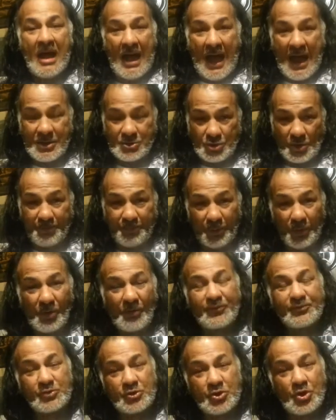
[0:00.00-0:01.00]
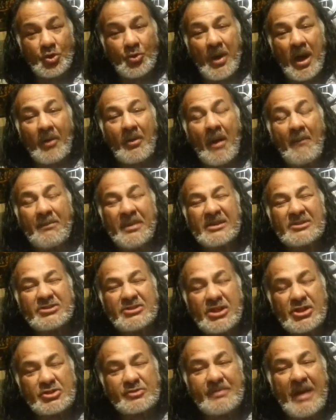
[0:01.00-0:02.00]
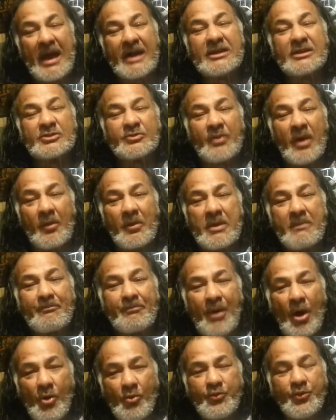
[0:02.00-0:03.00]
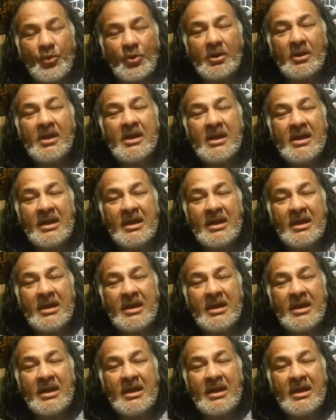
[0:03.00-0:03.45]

And to prove to you where a businessman is very powerful,